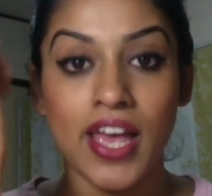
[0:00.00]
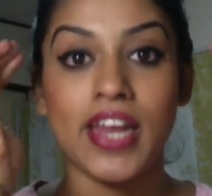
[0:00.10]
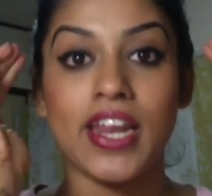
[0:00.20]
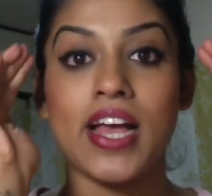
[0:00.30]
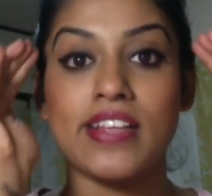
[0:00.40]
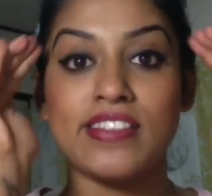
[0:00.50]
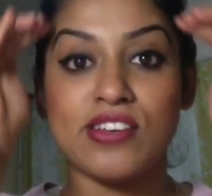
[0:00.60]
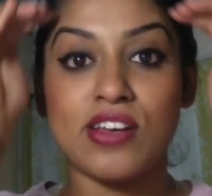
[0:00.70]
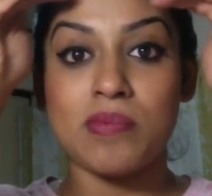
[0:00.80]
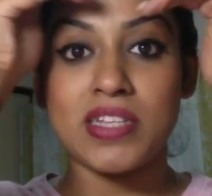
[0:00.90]
and as you
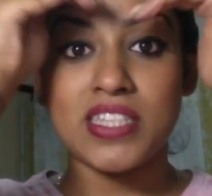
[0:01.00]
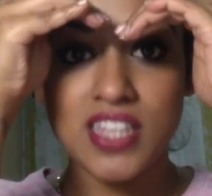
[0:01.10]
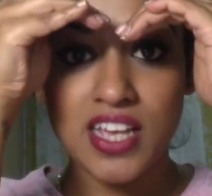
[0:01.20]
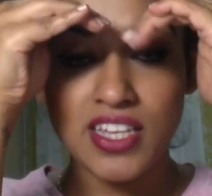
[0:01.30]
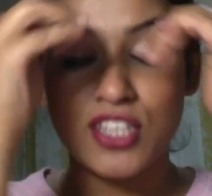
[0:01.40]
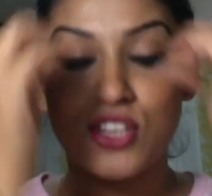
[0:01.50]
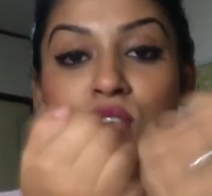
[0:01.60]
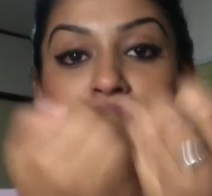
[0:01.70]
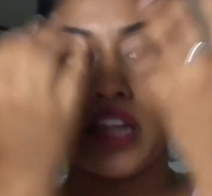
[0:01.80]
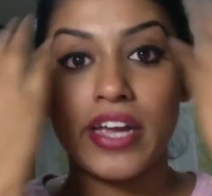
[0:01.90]
come inside you
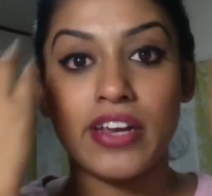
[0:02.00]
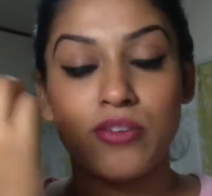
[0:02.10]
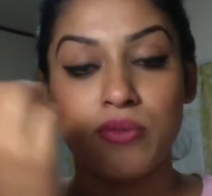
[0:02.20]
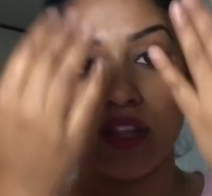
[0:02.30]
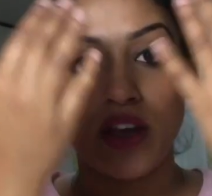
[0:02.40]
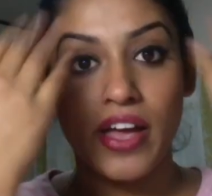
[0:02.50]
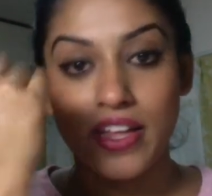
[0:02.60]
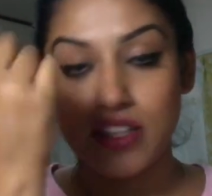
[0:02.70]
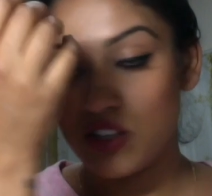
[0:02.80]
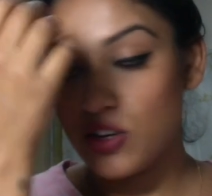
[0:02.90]
go lighter with your hands.